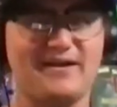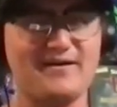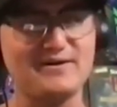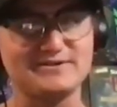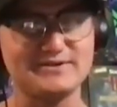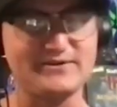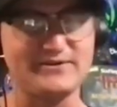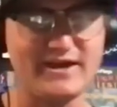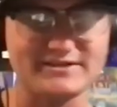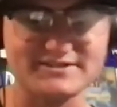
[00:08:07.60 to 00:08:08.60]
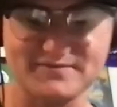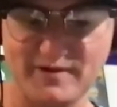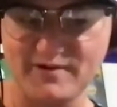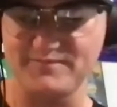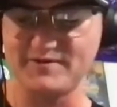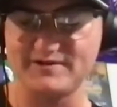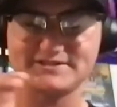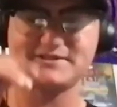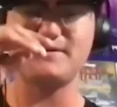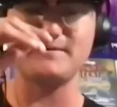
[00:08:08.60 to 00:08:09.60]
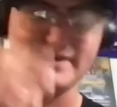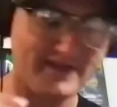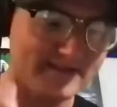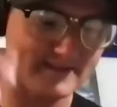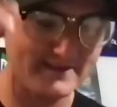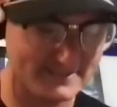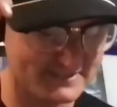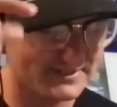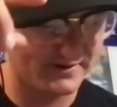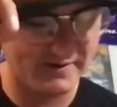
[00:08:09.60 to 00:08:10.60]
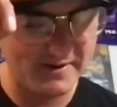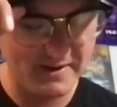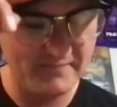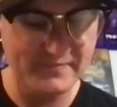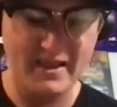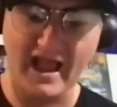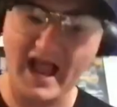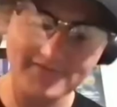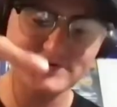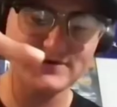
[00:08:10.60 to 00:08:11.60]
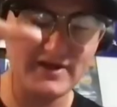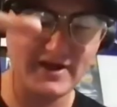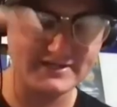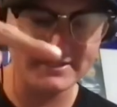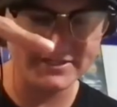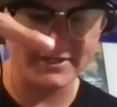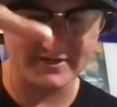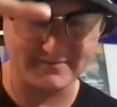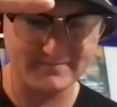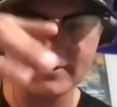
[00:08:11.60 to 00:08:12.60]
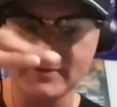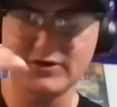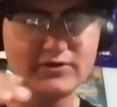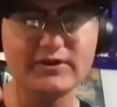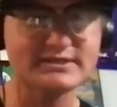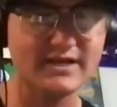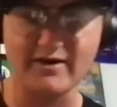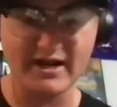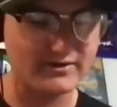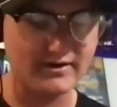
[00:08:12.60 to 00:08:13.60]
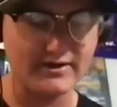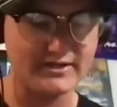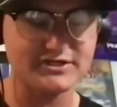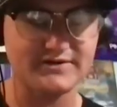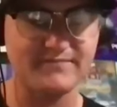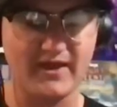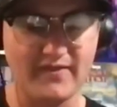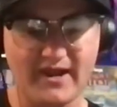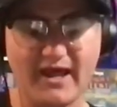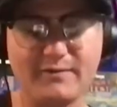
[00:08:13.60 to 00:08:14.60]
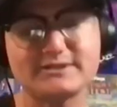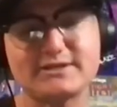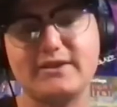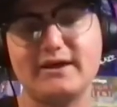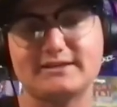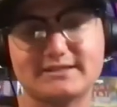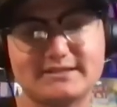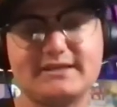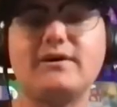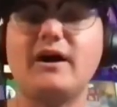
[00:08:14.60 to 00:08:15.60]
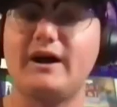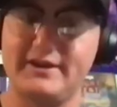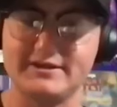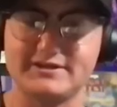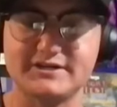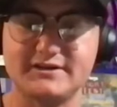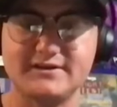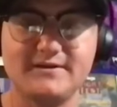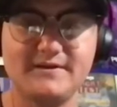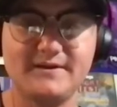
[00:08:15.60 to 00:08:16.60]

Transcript: Oh, dude, yes. Well, so get this. So after the audition, you do the scare actor audition, and then I went to the still audition.